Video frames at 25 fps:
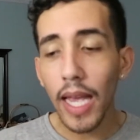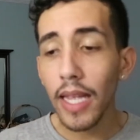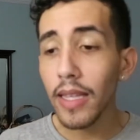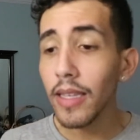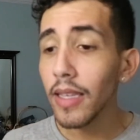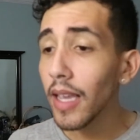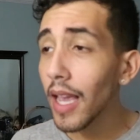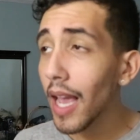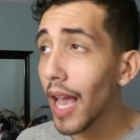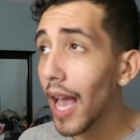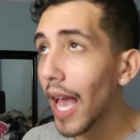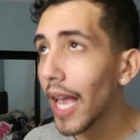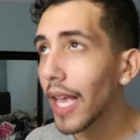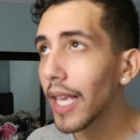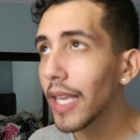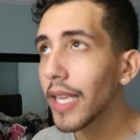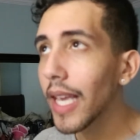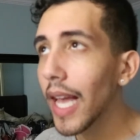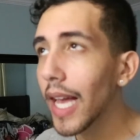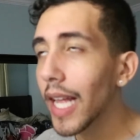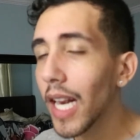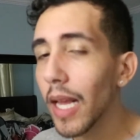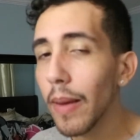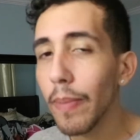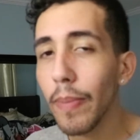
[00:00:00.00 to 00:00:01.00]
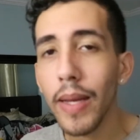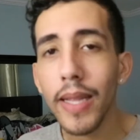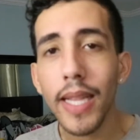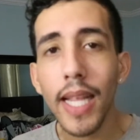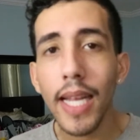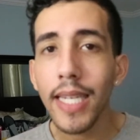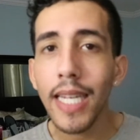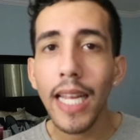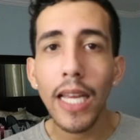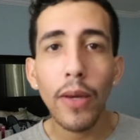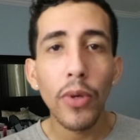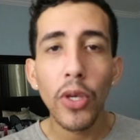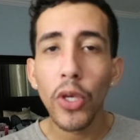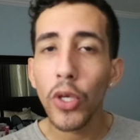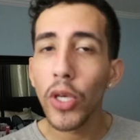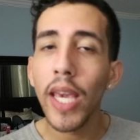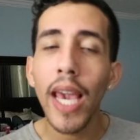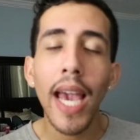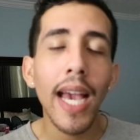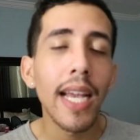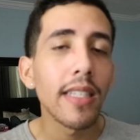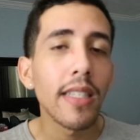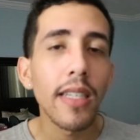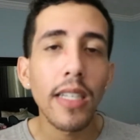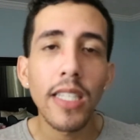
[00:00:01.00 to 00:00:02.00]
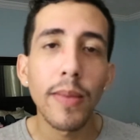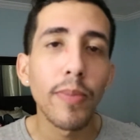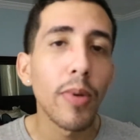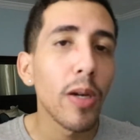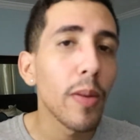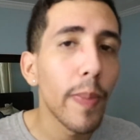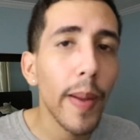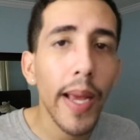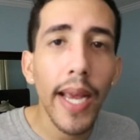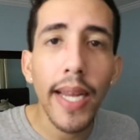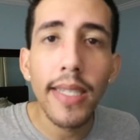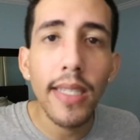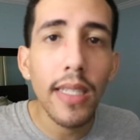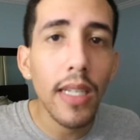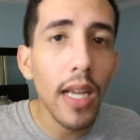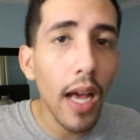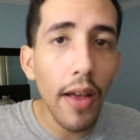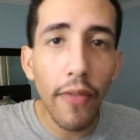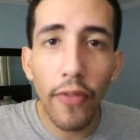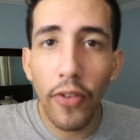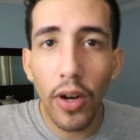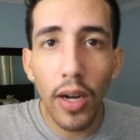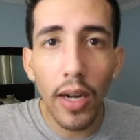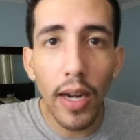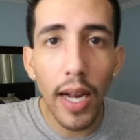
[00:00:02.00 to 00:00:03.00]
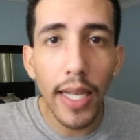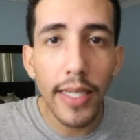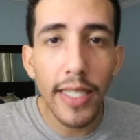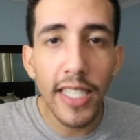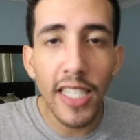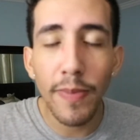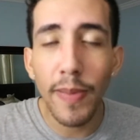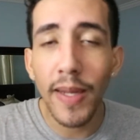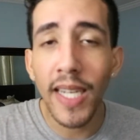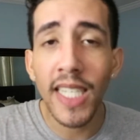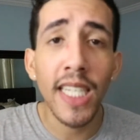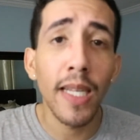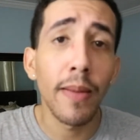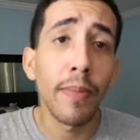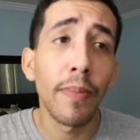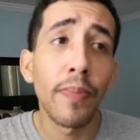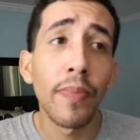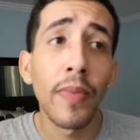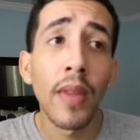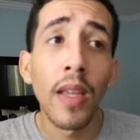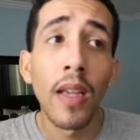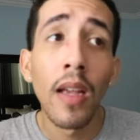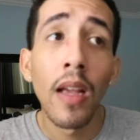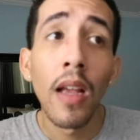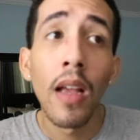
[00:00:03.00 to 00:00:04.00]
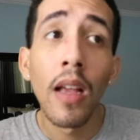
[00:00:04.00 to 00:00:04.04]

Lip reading: and yeah, I get it, but that's like, you can't judge a book by its cover, like, just because I'm